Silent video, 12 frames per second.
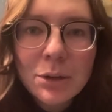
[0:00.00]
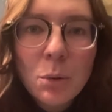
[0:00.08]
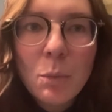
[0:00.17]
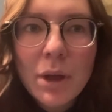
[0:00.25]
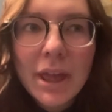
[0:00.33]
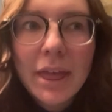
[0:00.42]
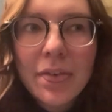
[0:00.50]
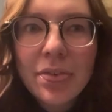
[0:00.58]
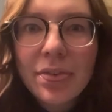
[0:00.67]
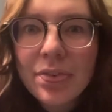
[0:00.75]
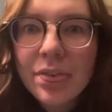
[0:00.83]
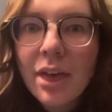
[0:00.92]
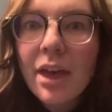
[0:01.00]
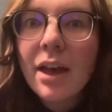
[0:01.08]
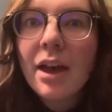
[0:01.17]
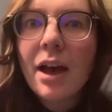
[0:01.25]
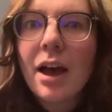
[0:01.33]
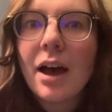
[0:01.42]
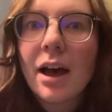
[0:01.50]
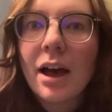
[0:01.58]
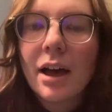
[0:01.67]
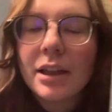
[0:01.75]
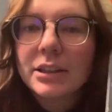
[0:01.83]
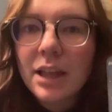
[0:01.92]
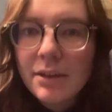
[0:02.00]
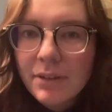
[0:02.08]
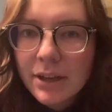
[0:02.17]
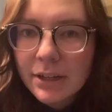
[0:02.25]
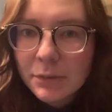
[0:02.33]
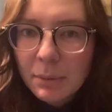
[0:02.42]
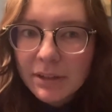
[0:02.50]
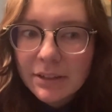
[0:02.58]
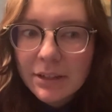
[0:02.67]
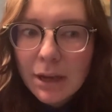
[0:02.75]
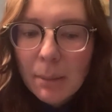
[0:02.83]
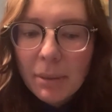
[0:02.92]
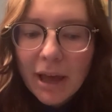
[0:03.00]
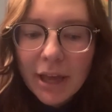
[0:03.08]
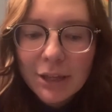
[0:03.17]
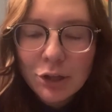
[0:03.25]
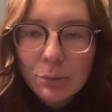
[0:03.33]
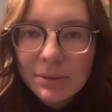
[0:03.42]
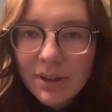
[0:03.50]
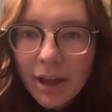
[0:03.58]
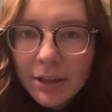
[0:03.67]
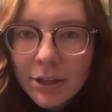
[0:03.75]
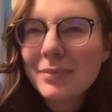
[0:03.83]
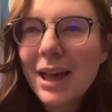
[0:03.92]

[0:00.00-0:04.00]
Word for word: with uh, Love Unexpected by QB Tyler.